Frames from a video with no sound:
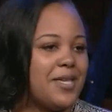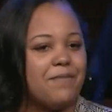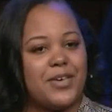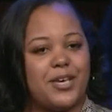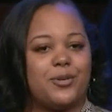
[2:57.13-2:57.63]

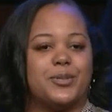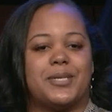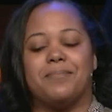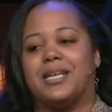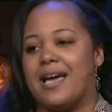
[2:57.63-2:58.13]
vehicles, and
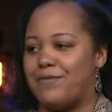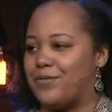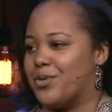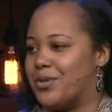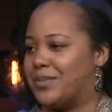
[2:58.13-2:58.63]

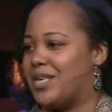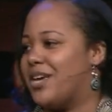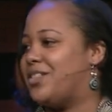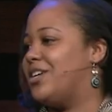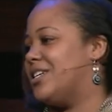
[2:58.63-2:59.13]
platforms
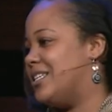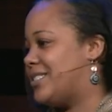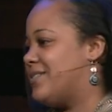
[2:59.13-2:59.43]
the goodness